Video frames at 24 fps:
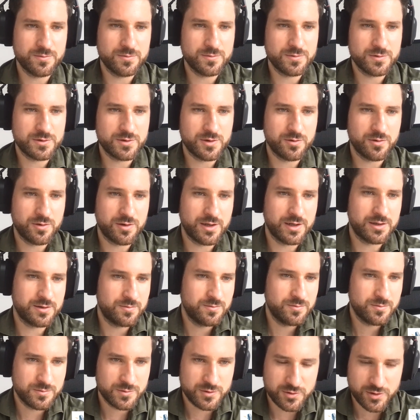so
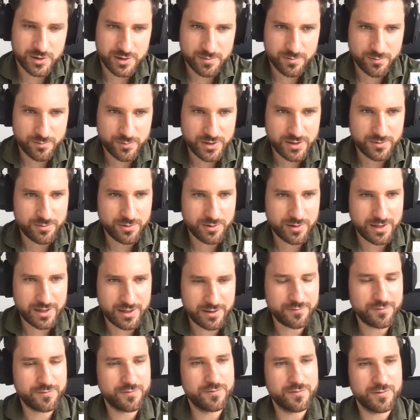that certain people
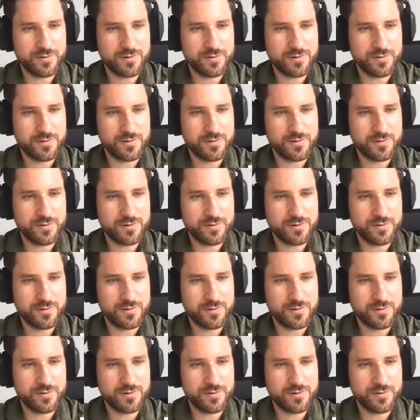have,